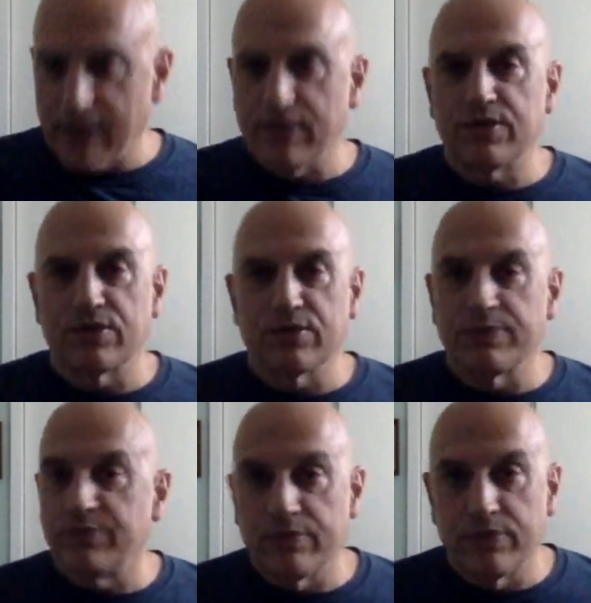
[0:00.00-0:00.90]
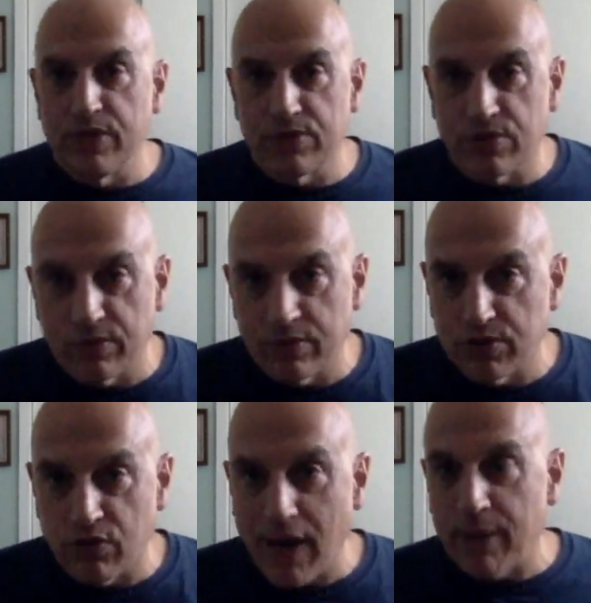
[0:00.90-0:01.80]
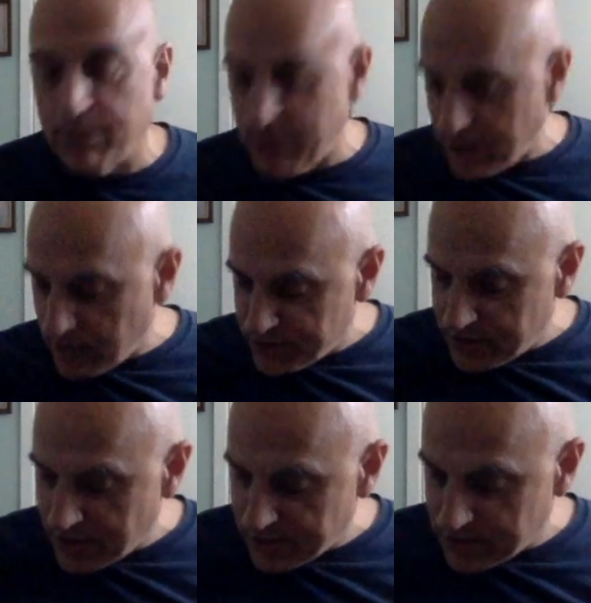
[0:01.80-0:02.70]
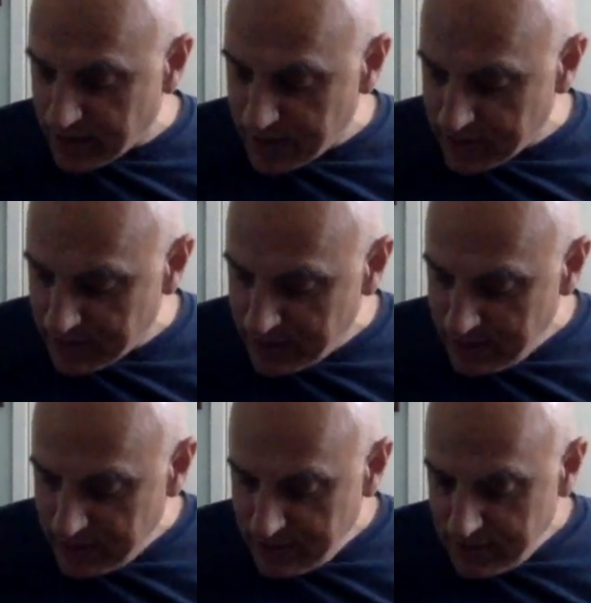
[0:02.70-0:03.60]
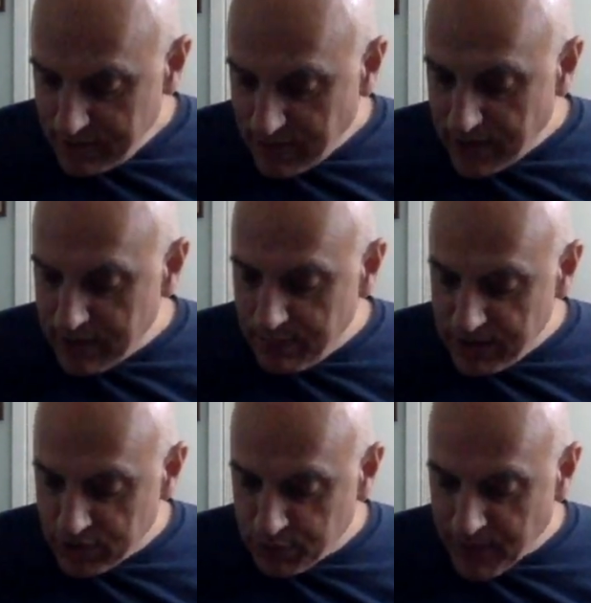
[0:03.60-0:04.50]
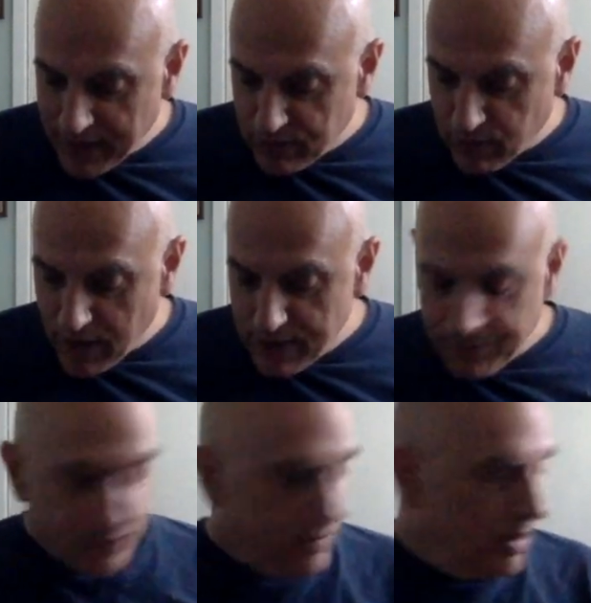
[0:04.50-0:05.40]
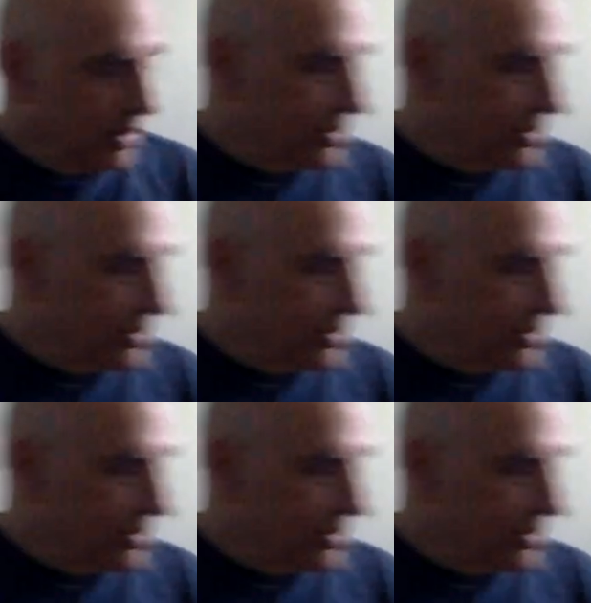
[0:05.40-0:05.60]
these are ceramic pickups, and that's kind of to be expected, right? So